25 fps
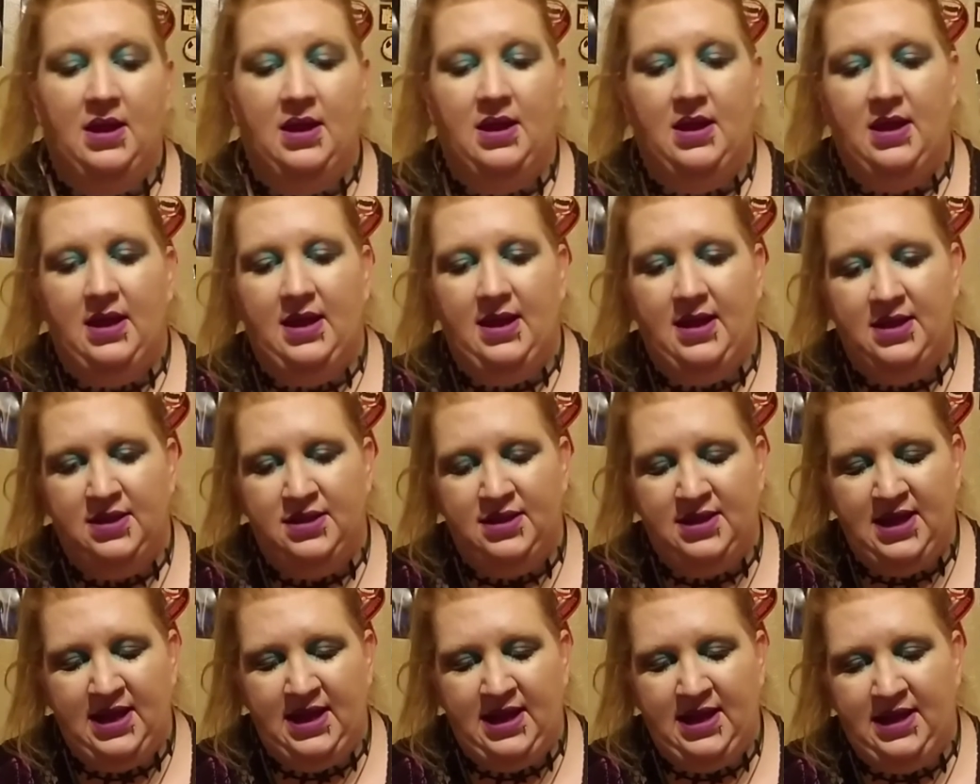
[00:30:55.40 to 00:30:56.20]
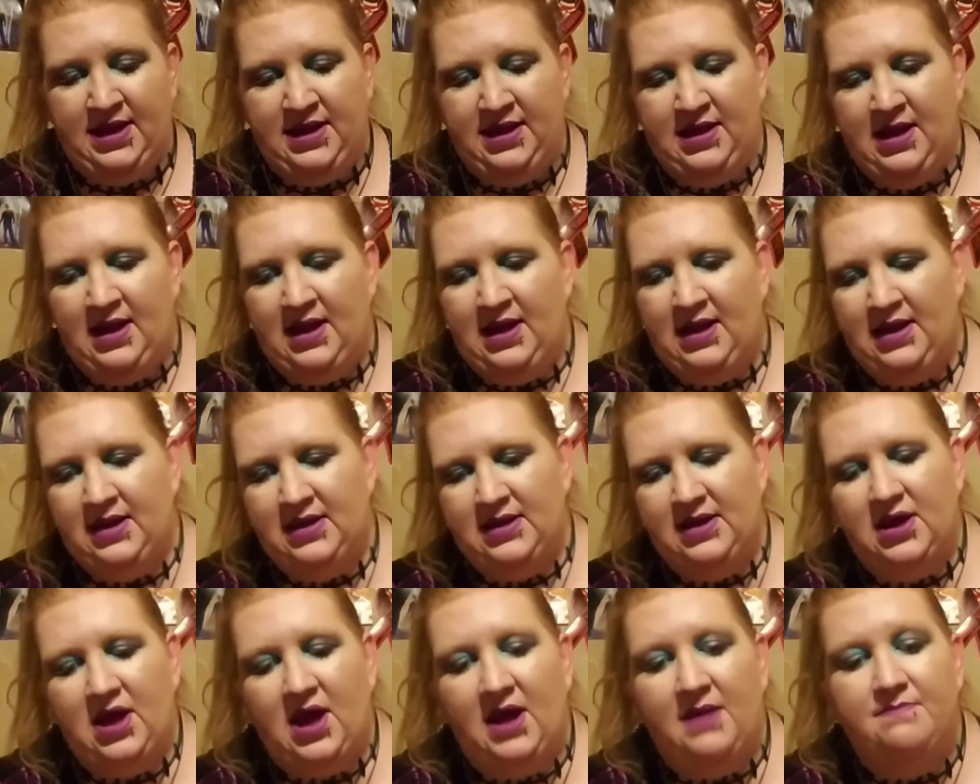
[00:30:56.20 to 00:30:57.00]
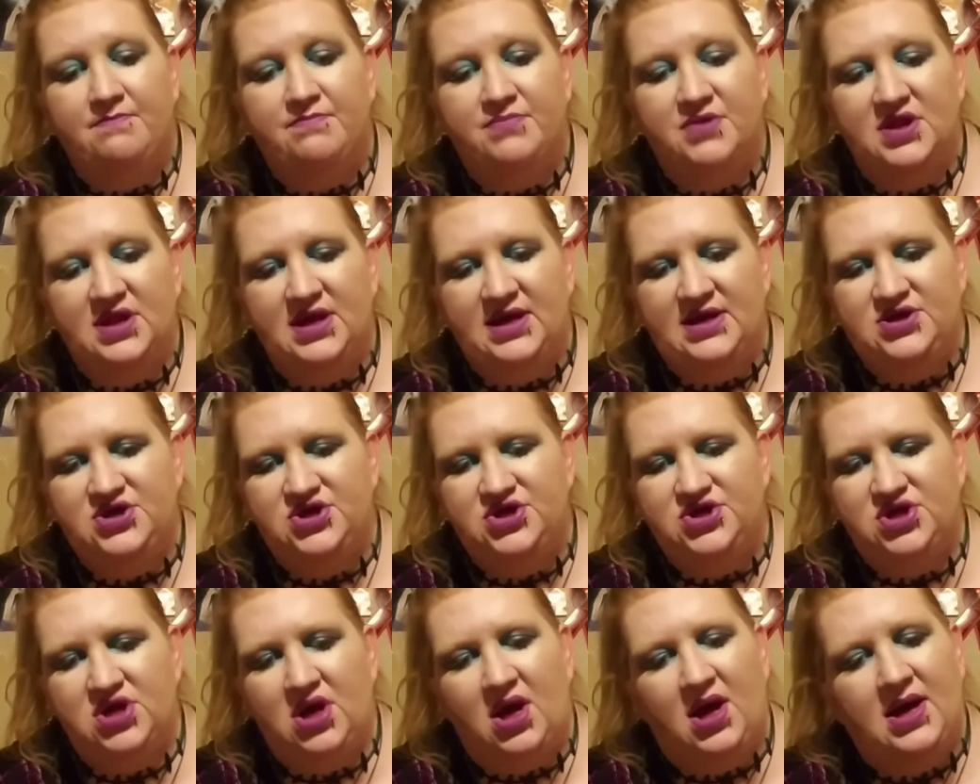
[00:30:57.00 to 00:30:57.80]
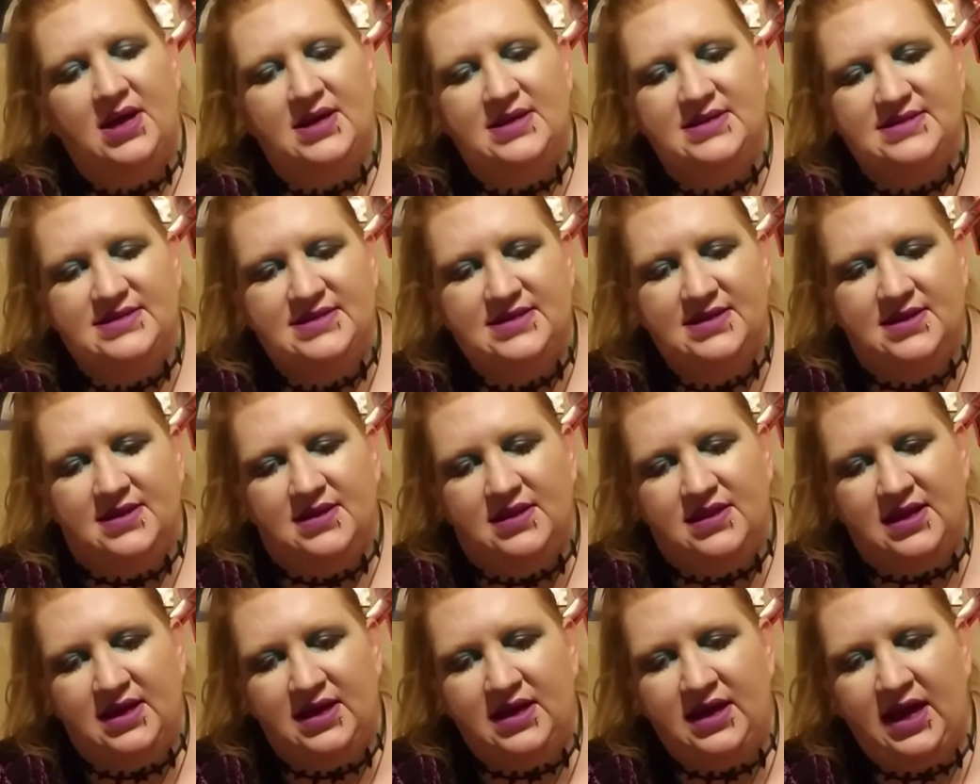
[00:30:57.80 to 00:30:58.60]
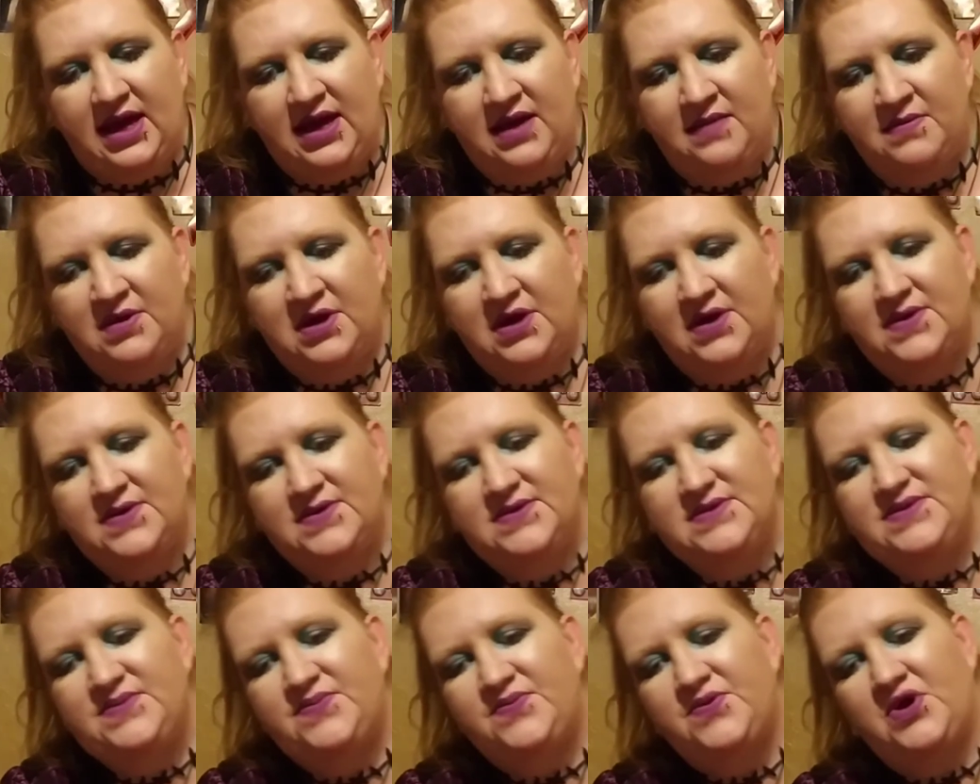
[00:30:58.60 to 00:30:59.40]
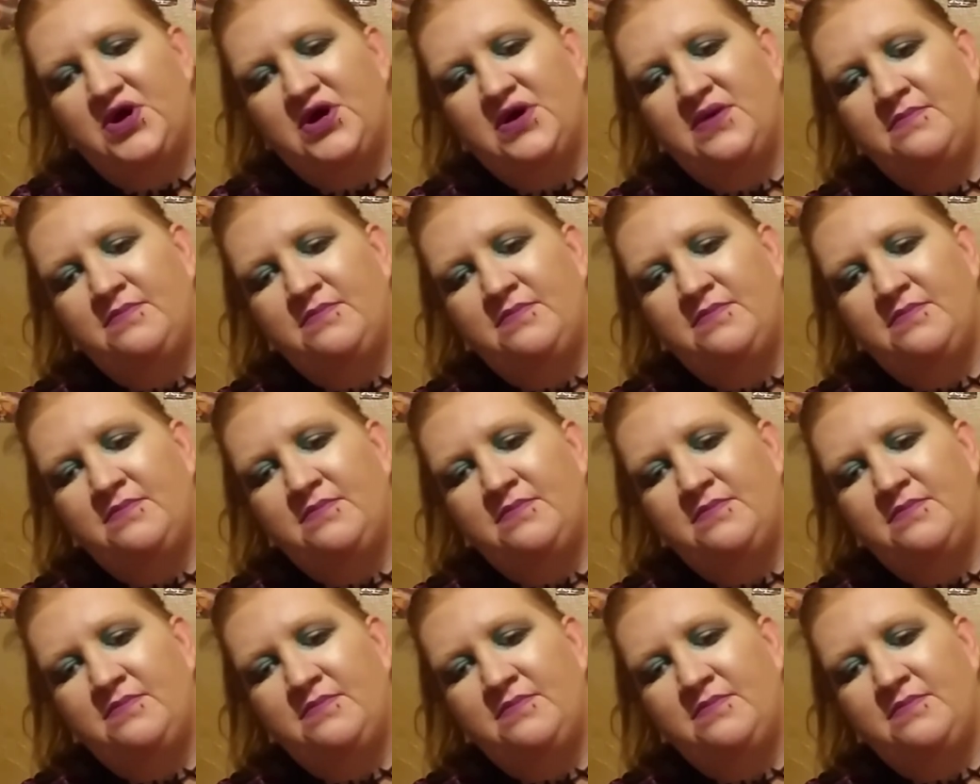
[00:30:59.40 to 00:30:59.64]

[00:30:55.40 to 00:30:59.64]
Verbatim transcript: And then uh, got Bloodshot. The game goes from